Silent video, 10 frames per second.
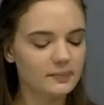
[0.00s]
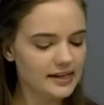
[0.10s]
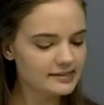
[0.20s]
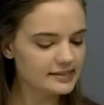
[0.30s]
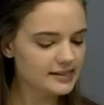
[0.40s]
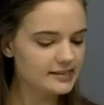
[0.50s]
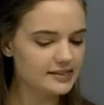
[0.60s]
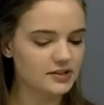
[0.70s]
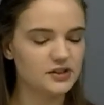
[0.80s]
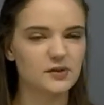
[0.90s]
pieces,
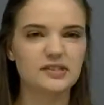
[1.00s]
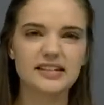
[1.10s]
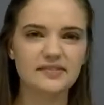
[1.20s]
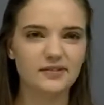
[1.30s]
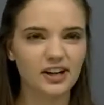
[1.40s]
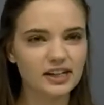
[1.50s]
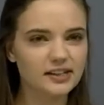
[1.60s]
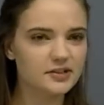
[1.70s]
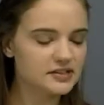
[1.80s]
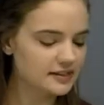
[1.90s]
and you don't see it very
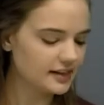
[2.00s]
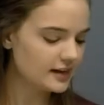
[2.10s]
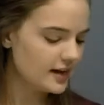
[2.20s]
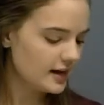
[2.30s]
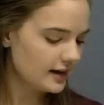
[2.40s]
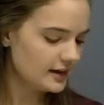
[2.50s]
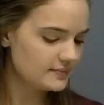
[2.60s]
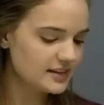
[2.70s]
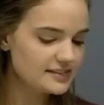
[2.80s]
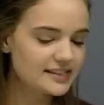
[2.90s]
closely.
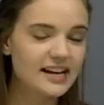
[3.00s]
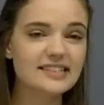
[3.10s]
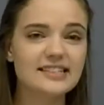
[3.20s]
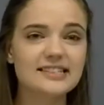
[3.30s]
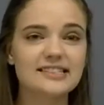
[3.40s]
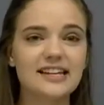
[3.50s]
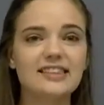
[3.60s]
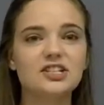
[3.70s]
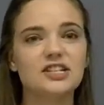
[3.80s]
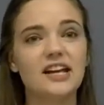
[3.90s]
These guys, instead,
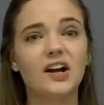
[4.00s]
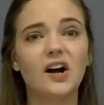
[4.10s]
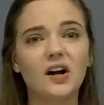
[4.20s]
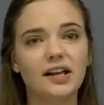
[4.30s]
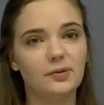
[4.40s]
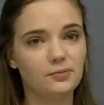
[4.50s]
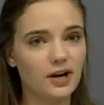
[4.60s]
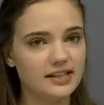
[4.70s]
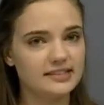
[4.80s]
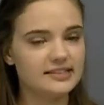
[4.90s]
they shed all at
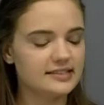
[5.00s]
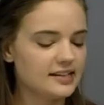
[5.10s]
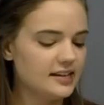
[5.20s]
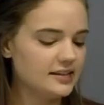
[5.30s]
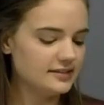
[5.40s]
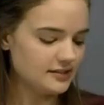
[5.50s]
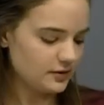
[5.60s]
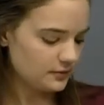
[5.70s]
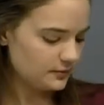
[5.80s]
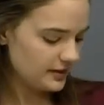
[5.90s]
once.
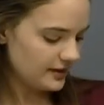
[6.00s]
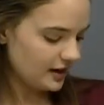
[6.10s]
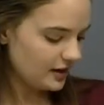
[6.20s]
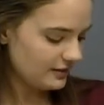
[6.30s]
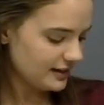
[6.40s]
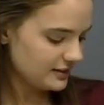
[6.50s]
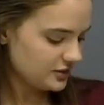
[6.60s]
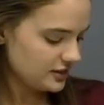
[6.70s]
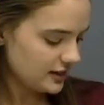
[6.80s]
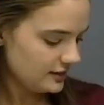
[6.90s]
So when they are ready to
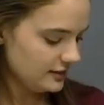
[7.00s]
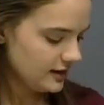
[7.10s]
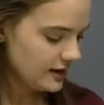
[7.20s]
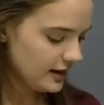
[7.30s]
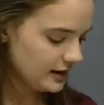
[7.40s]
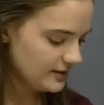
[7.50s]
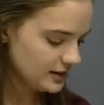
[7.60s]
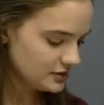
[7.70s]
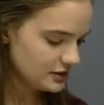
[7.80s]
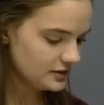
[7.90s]
shed, they
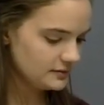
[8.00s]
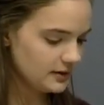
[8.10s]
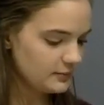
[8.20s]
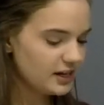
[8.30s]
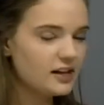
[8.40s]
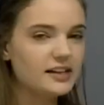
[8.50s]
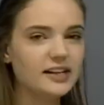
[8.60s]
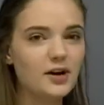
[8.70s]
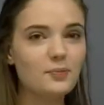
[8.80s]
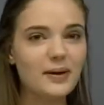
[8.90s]
turn, we call it
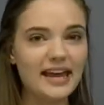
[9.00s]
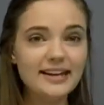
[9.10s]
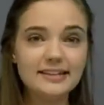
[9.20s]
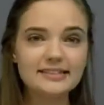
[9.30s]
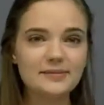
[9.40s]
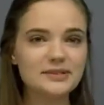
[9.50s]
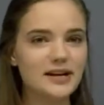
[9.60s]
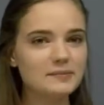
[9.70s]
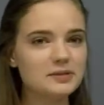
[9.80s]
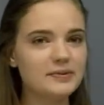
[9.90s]
opaque
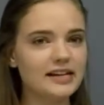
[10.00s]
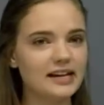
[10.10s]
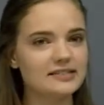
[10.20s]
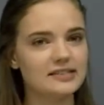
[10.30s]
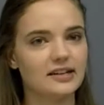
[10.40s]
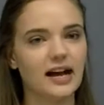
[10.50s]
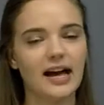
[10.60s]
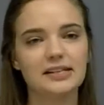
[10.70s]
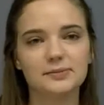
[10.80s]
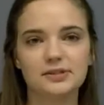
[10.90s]
sometimes, because their
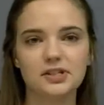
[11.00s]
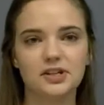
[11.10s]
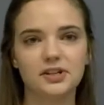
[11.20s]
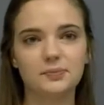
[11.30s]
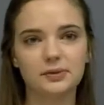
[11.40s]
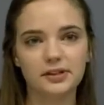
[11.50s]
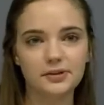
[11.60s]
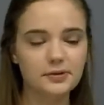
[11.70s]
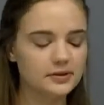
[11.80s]
eyes will turn blue,